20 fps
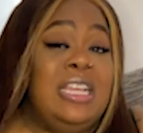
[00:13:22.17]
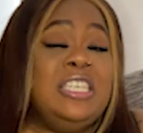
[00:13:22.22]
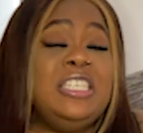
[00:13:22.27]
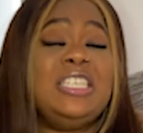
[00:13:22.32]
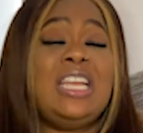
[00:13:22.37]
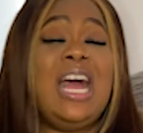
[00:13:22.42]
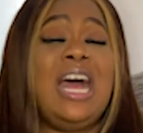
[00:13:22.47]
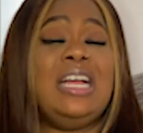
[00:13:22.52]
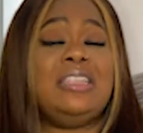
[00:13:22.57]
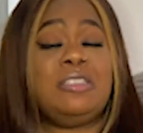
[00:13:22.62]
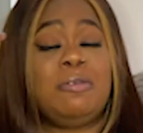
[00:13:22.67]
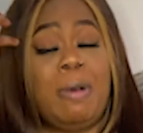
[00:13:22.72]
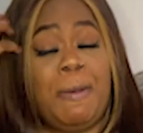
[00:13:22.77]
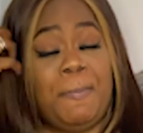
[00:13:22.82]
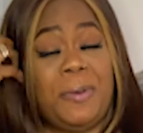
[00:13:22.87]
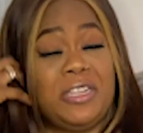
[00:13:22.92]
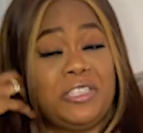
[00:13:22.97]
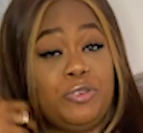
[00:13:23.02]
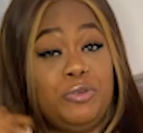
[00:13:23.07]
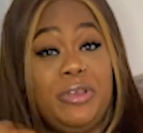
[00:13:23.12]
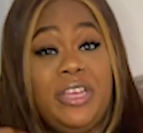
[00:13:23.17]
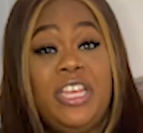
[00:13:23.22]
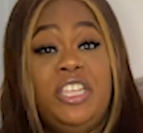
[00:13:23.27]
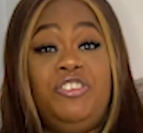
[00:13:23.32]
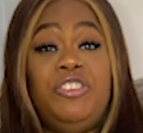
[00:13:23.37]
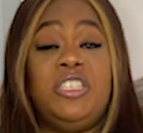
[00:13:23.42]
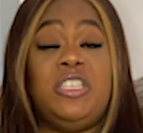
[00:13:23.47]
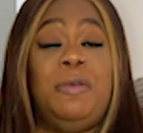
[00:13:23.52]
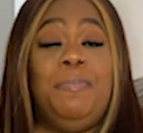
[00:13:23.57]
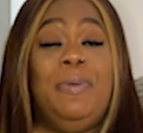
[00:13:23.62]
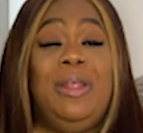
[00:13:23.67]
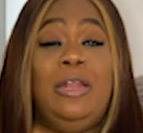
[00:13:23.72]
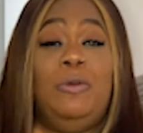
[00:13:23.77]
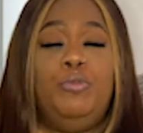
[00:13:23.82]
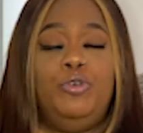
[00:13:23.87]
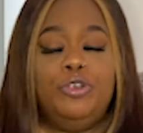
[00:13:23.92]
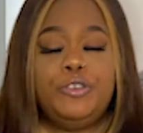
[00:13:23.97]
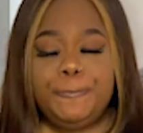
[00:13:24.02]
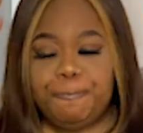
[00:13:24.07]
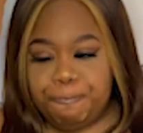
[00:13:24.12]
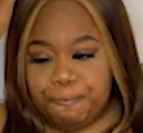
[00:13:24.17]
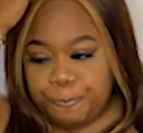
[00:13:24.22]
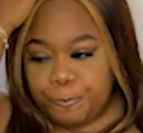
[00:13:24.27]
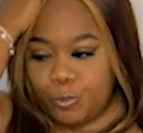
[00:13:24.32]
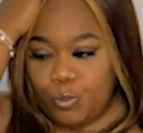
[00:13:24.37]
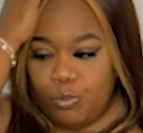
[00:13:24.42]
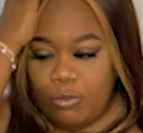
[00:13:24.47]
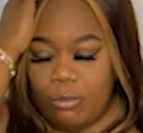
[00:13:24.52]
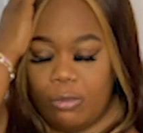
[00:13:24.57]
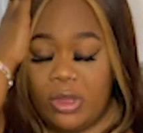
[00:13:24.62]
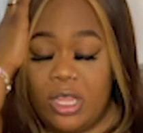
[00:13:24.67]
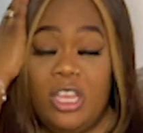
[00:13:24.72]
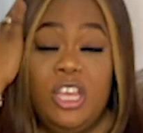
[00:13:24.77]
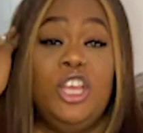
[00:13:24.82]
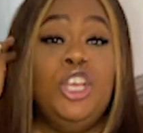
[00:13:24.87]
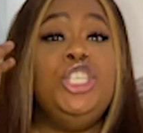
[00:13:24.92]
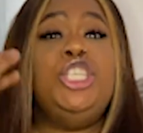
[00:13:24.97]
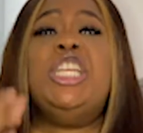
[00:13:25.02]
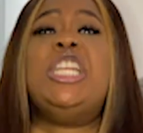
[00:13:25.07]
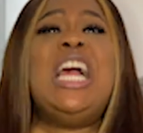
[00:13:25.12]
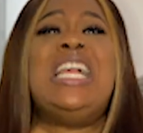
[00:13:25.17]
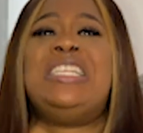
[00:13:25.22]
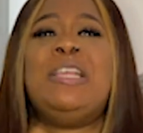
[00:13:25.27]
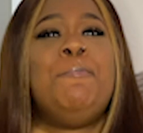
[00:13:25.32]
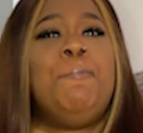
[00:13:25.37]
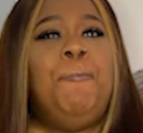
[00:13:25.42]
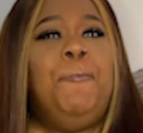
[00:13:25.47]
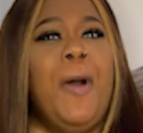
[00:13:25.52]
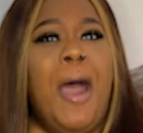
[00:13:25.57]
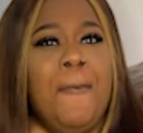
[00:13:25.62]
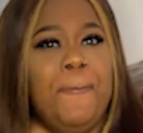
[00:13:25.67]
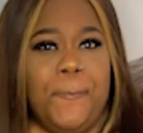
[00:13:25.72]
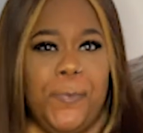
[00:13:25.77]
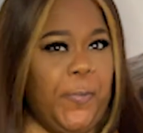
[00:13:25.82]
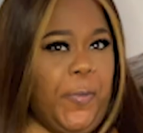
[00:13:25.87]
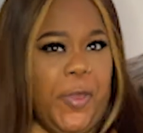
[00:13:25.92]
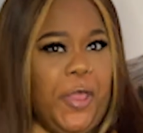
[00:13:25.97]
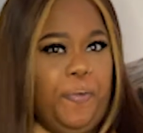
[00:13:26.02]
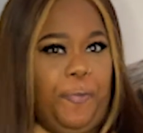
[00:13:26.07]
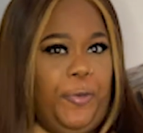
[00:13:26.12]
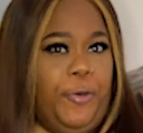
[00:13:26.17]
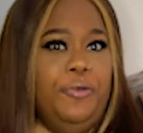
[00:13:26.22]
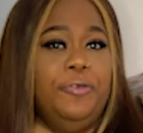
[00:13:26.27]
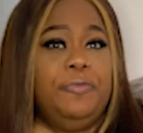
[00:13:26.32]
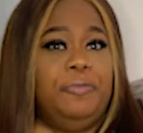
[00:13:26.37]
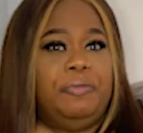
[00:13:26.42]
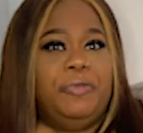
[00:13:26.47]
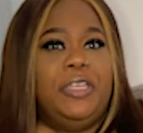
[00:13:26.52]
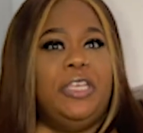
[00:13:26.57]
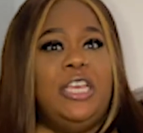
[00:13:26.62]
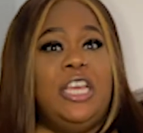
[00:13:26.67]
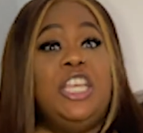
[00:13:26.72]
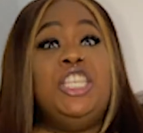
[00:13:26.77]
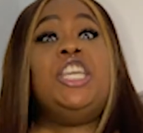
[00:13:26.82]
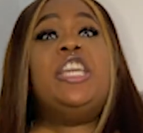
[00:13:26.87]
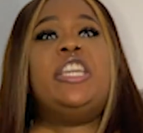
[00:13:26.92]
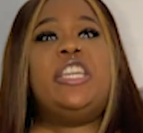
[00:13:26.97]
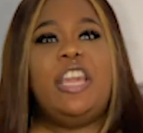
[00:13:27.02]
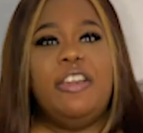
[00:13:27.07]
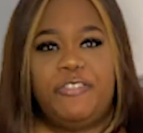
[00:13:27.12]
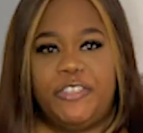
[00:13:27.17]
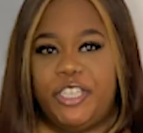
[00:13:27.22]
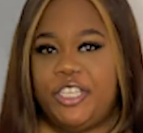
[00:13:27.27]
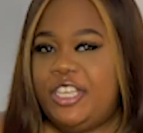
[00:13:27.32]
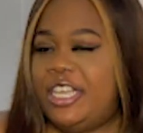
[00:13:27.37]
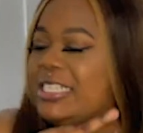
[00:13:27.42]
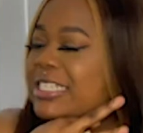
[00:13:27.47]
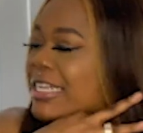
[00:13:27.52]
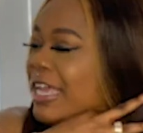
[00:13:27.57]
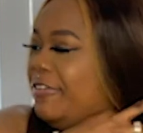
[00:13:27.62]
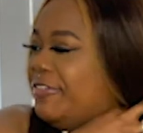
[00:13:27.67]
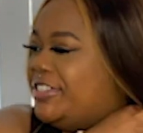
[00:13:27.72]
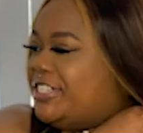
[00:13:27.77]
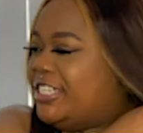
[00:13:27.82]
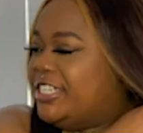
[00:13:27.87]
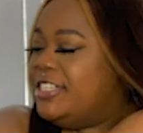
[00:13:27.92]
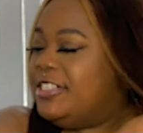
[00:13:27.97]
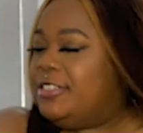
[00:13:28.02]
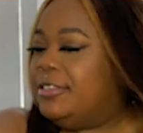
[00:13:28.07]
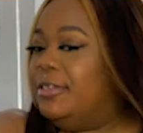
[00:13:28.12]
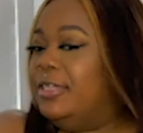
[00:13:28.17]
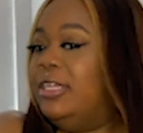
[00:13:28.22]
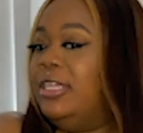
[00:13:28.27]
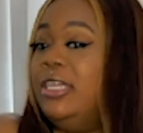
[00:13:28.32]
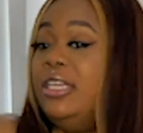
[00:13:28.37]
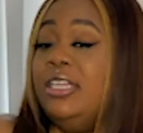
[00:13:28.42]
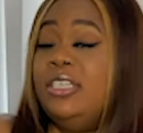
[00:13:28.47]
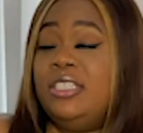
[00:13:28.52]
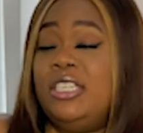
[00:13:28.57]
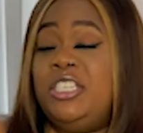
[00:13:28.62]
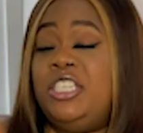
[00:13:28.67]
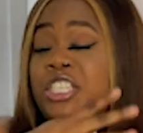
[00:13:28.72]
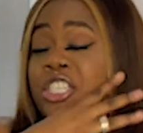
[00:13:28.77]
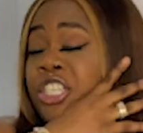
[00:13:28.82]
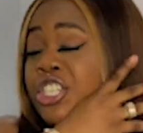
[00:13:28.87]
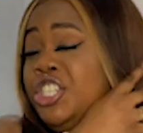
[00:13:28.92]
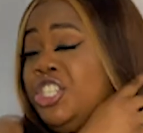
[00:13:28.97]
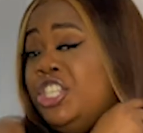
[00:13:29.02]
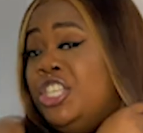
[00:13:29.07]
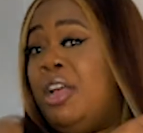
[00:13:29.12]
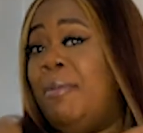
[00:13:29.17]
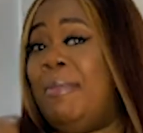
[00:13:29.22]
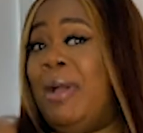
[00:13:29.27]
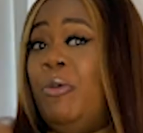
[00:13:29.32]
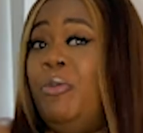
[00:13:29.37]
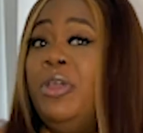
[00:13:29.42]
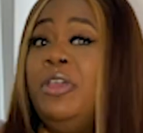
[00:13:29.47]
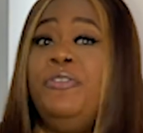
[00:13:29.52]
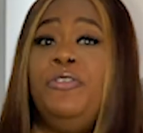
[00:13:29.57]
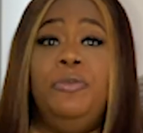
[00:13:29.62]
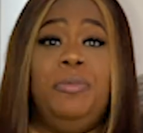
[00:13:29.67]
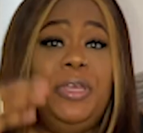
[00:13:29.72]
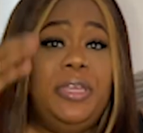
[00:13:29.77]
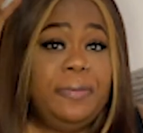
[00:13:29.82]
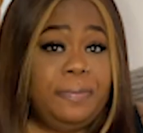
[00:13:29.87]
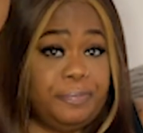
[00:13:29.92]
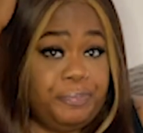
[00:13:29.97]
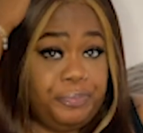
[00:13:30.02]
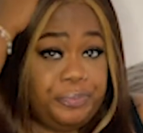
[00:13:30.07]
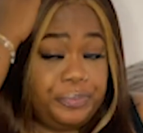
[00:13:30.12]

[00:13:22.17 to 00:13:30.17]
Shout out to my personal hairdresser, Bella Moore. She doesn't bump people. She gives you your services. She done my wig for me.